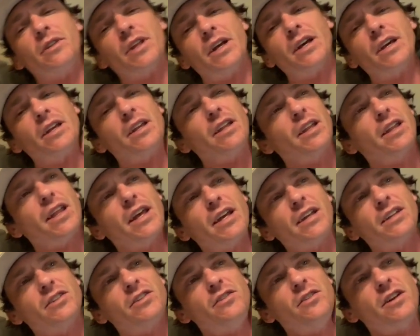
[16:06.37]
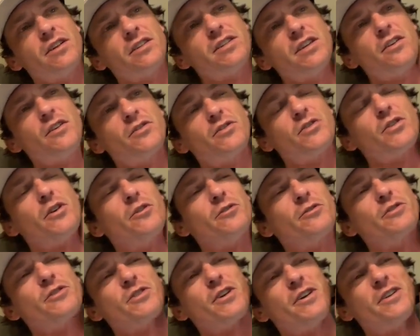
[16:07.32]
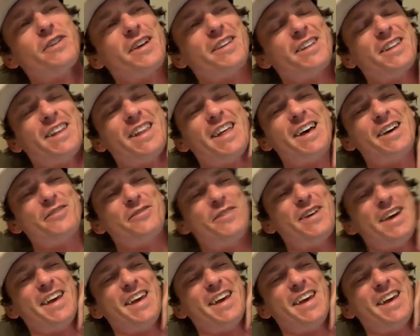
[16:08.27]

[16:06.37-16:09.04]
Like like do you not see those soldiers all down the left?